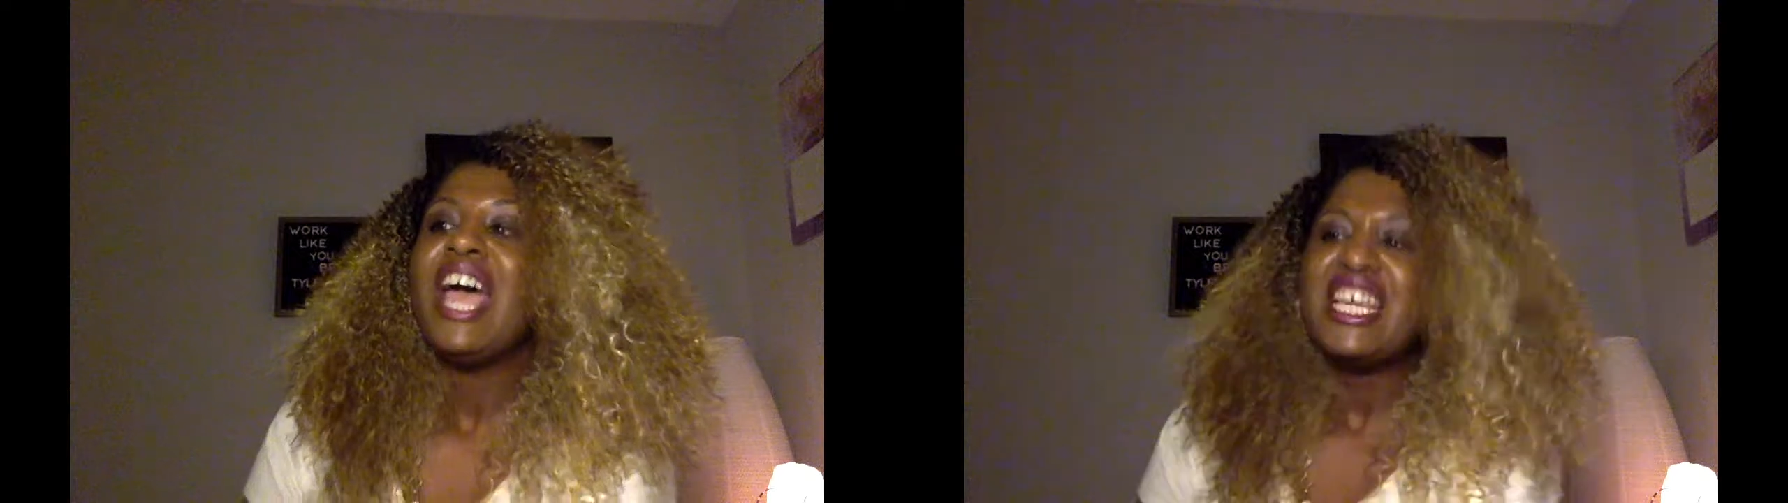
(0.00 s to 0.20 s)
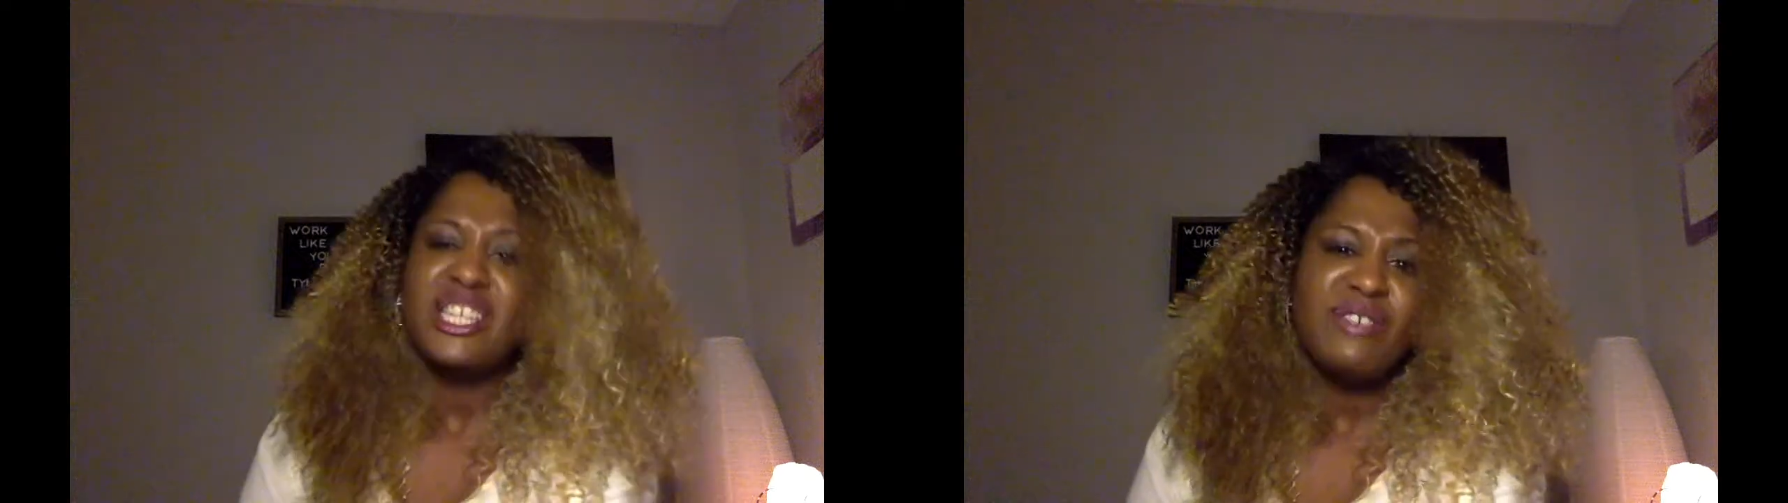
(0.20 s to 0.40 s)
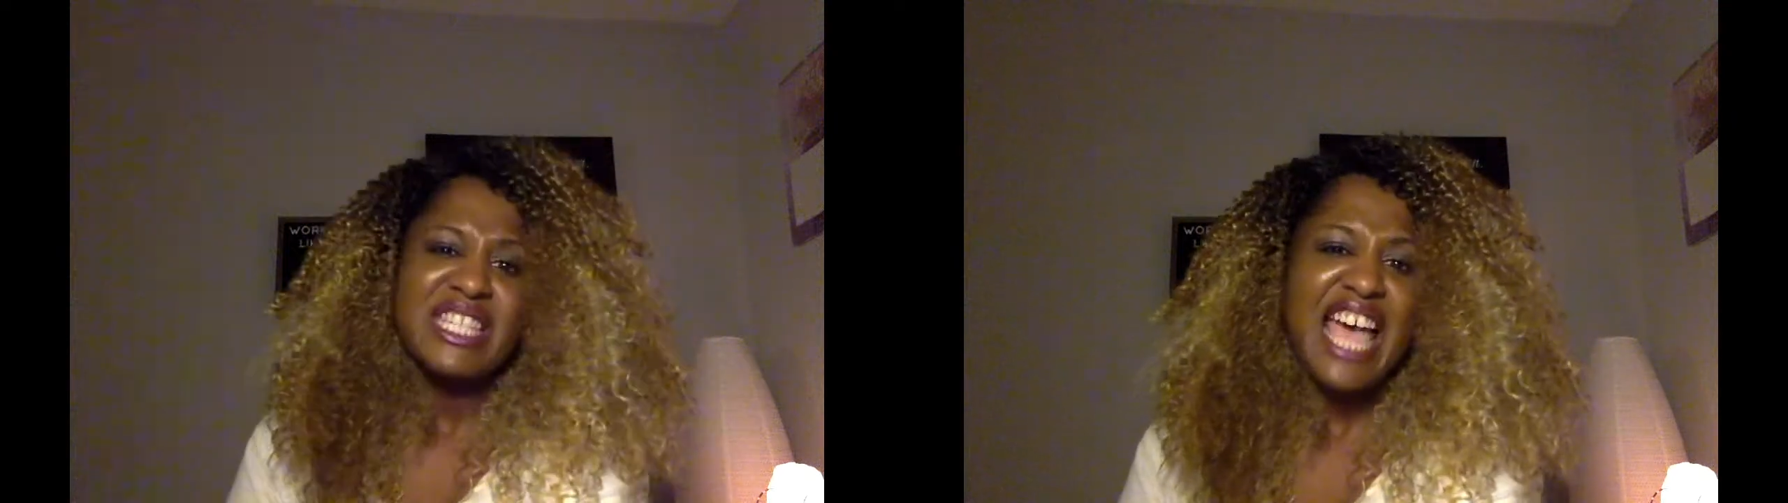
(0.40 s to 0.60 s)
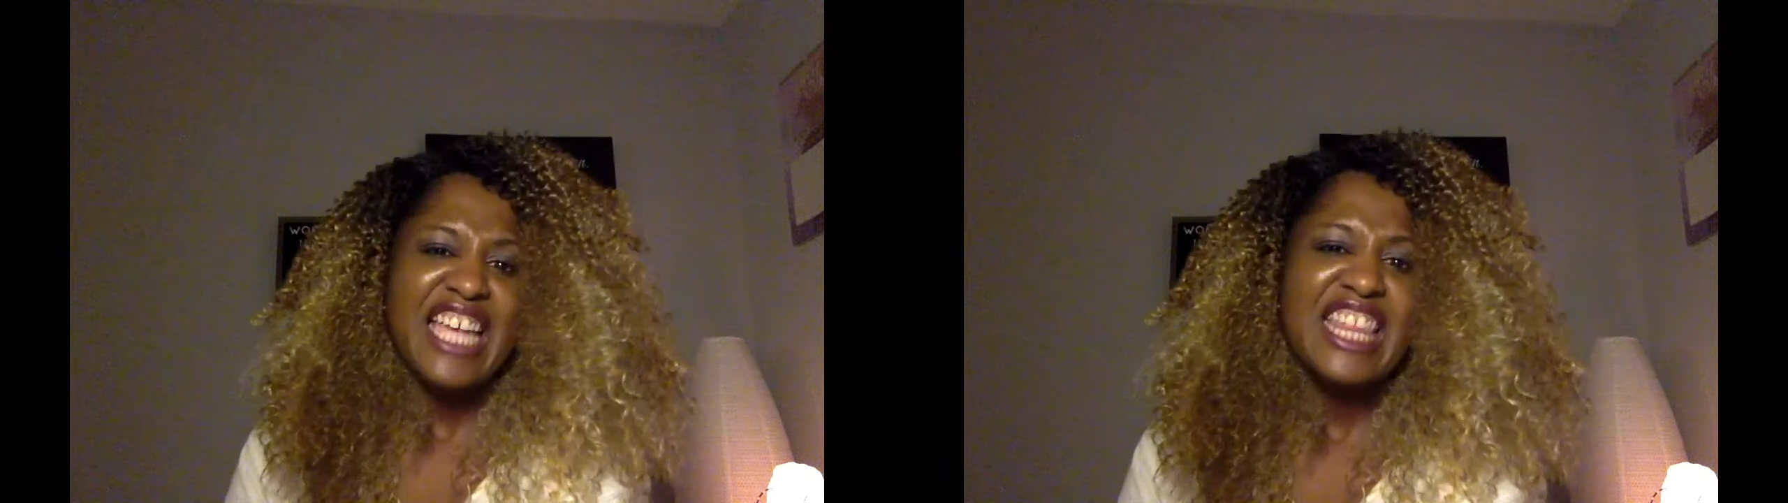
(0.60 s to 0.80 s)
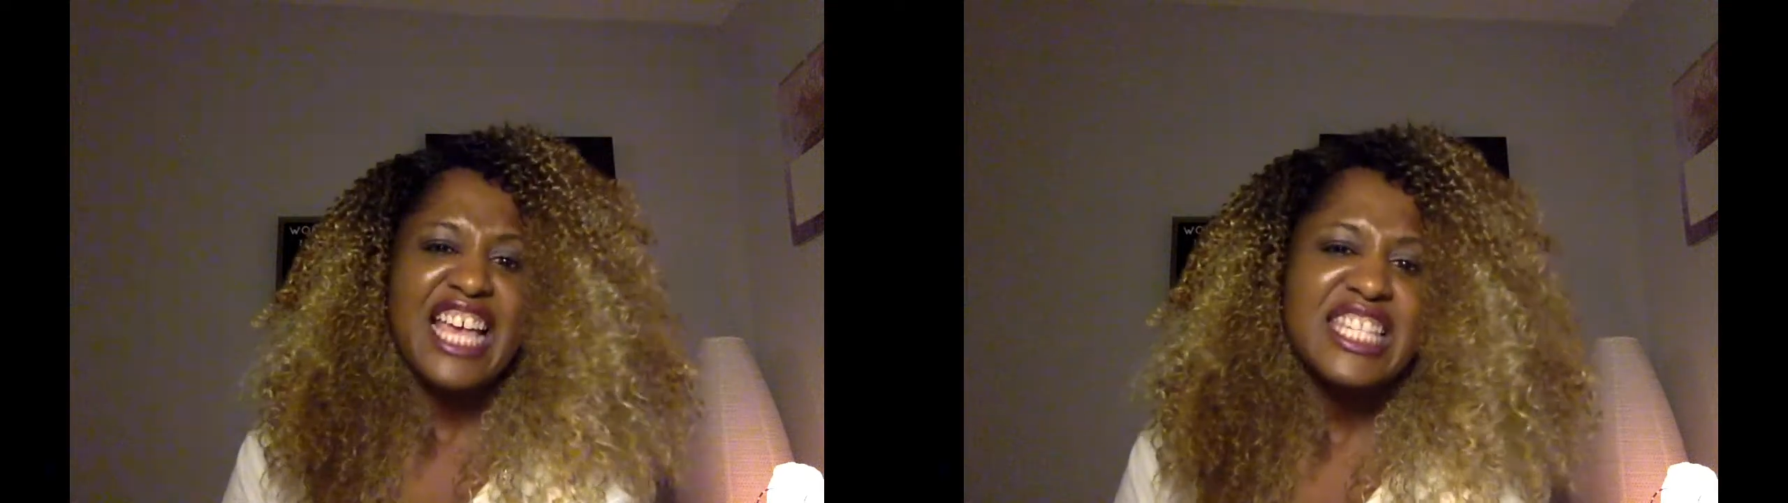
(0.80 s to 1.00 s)
And she was
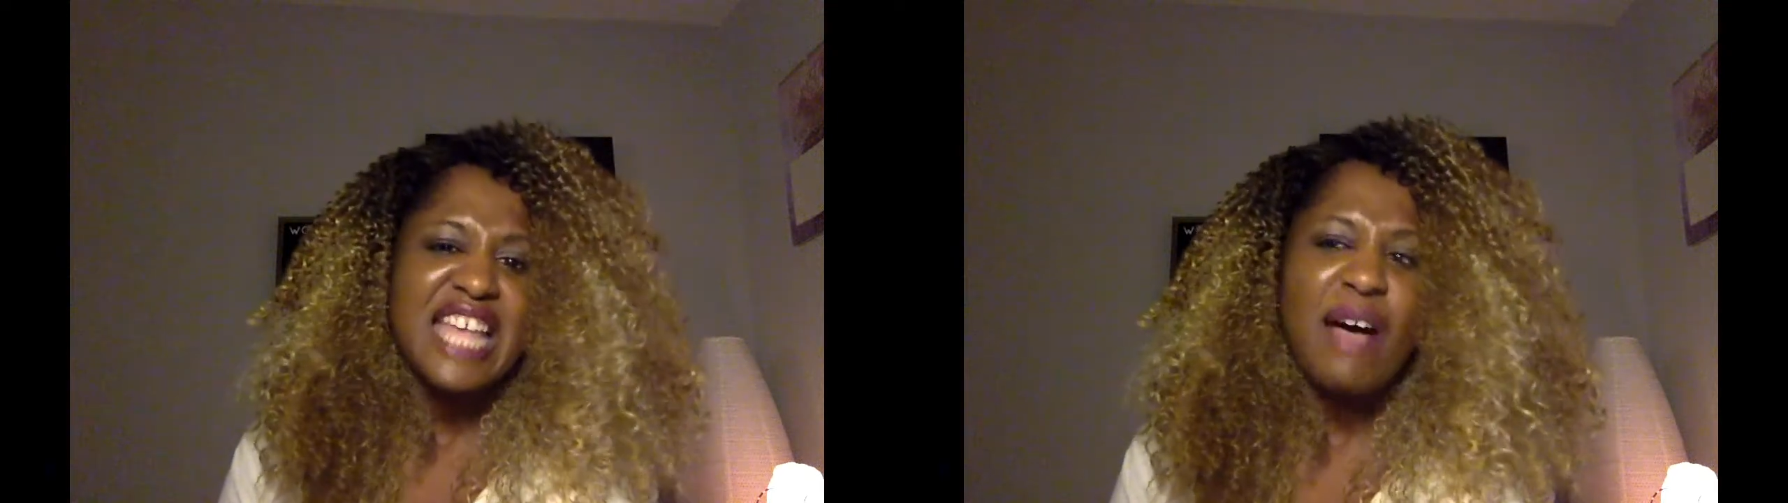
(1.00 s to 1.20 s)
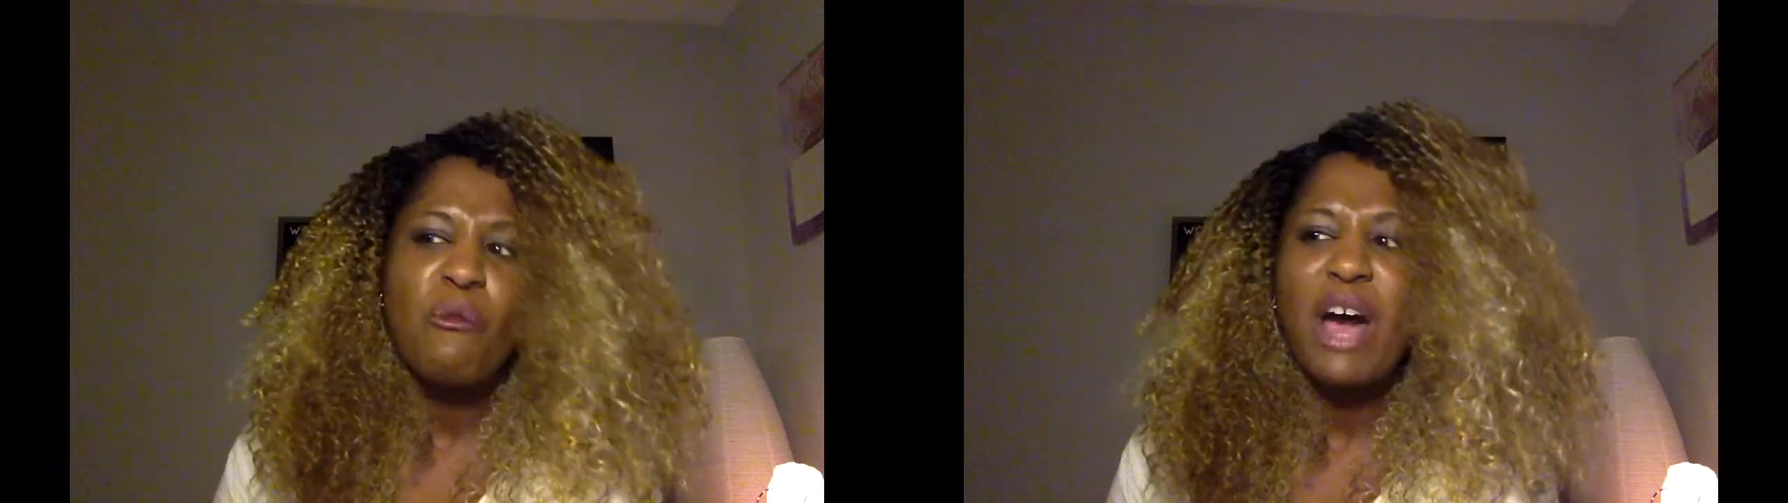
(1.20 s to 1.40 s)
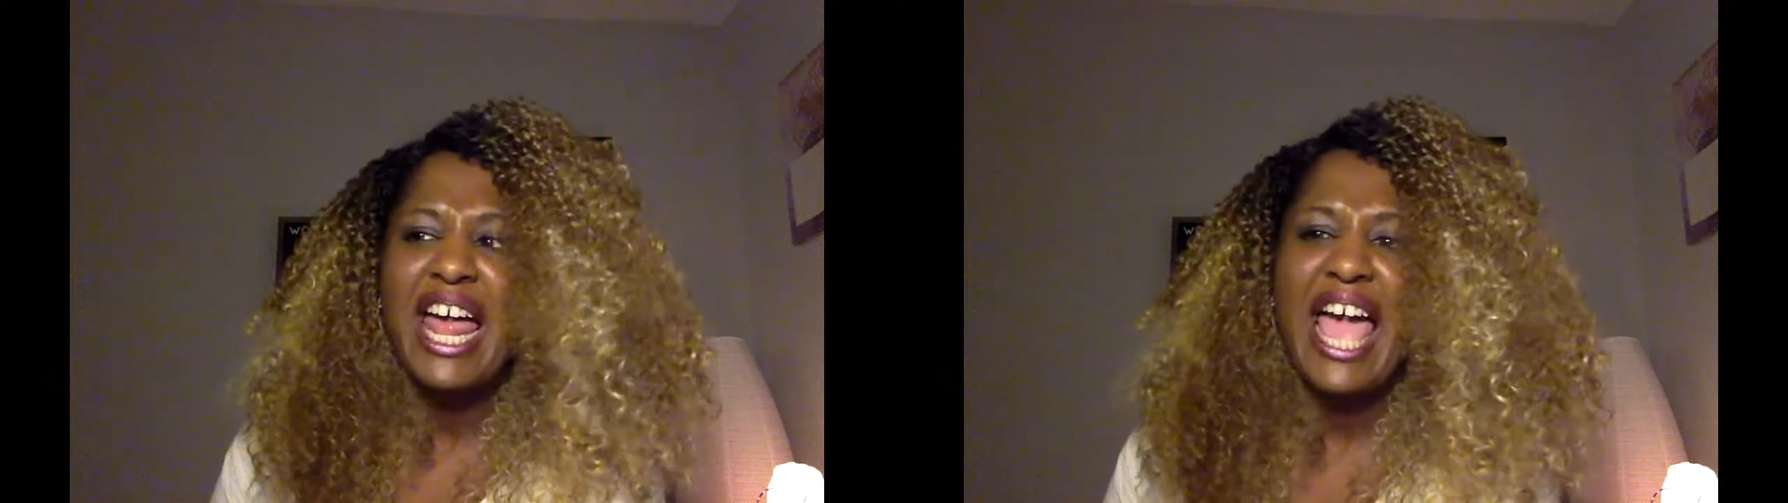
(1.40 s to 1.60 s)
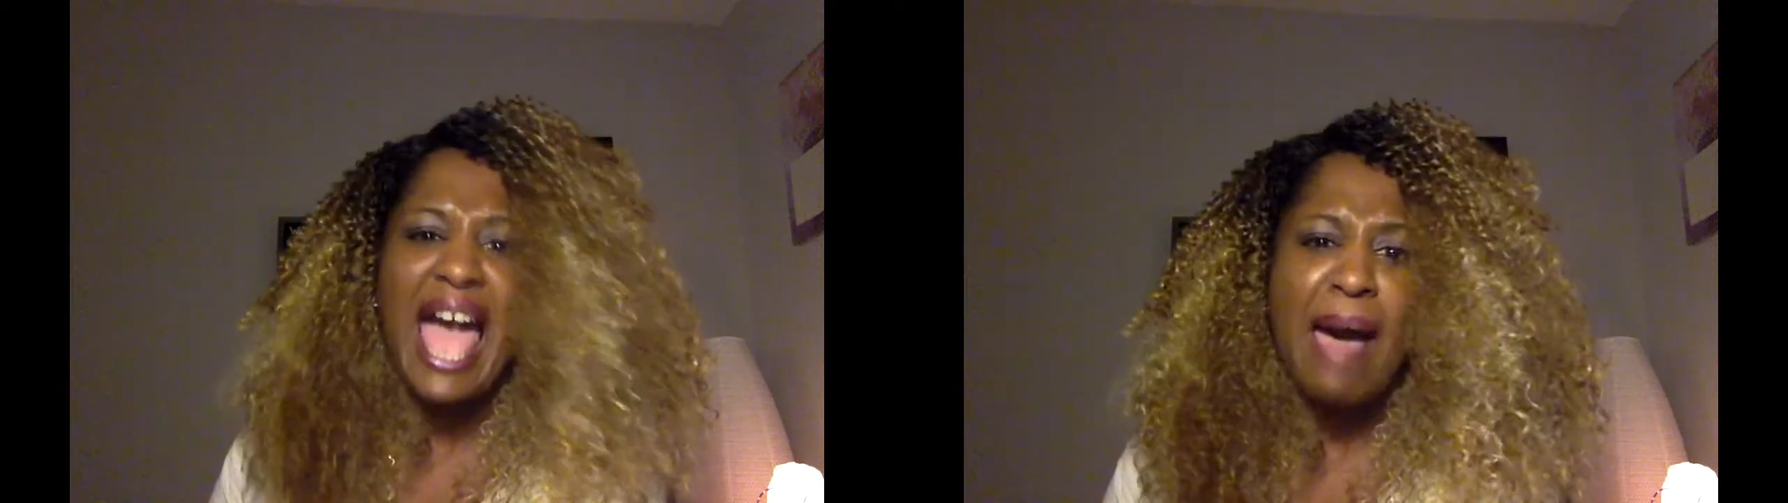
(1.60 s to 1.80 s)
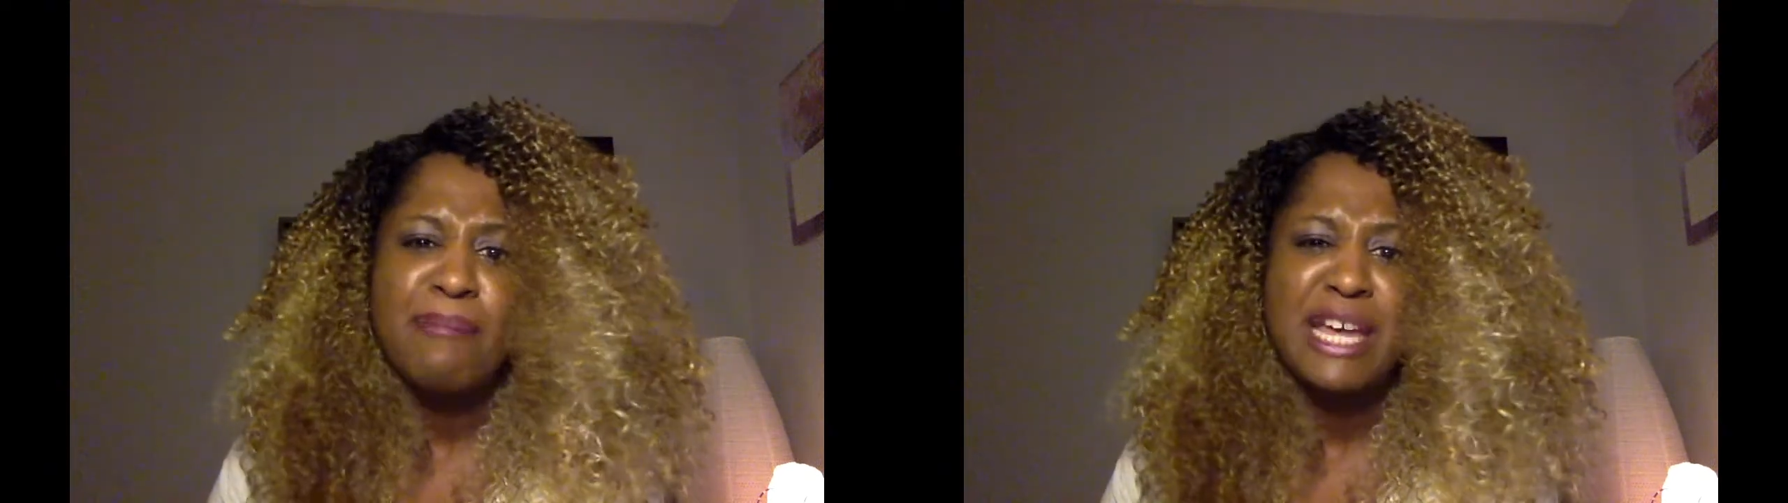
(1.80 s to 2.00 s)
like, that's not what
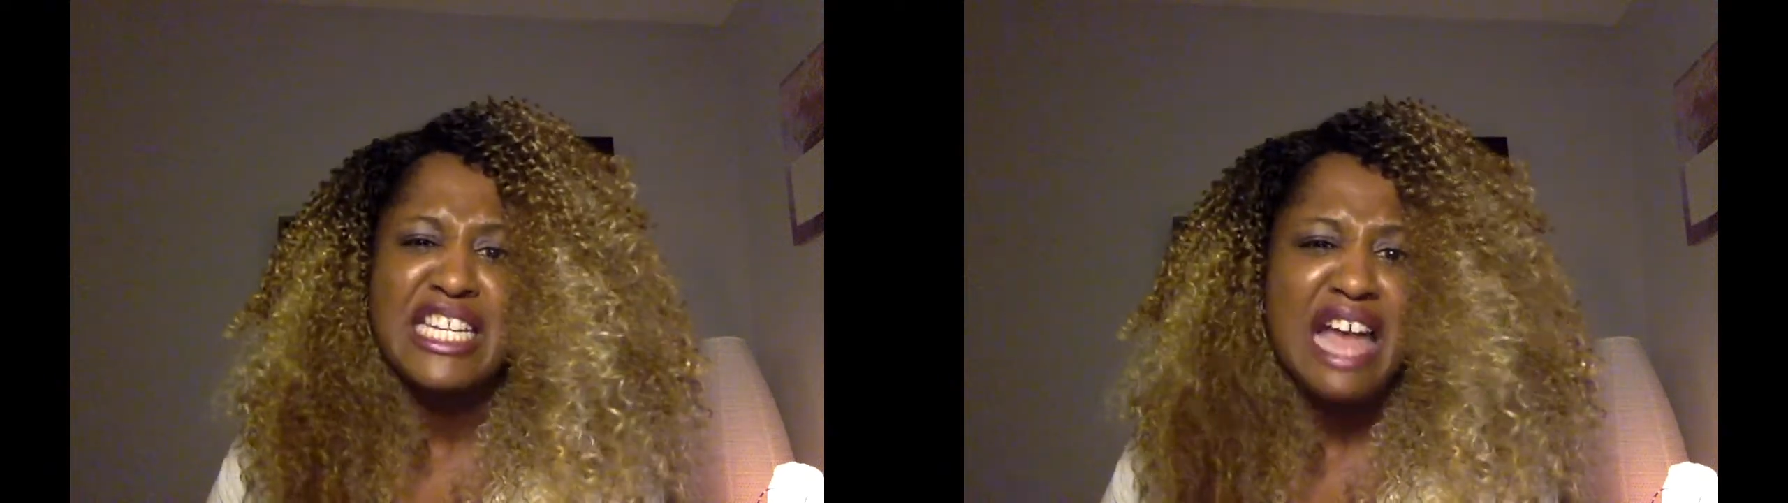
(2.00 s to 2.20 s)
happened.